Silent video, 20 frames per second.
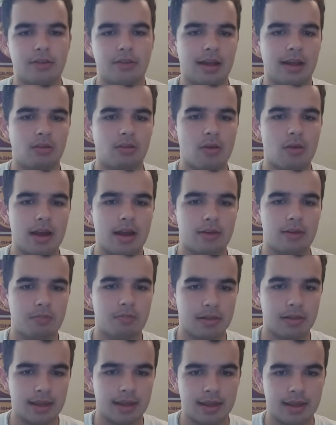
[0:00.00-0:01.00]
so that's why he's
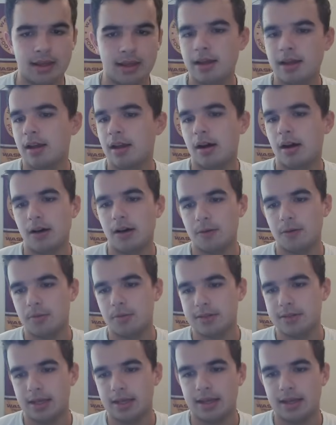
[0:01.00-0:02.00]
playing
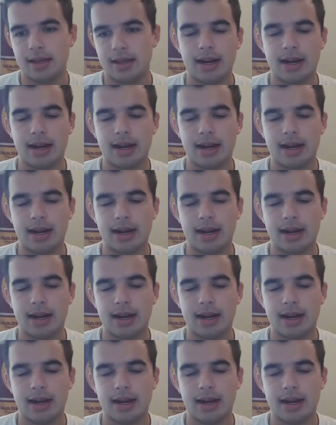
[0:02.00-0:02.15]
100%."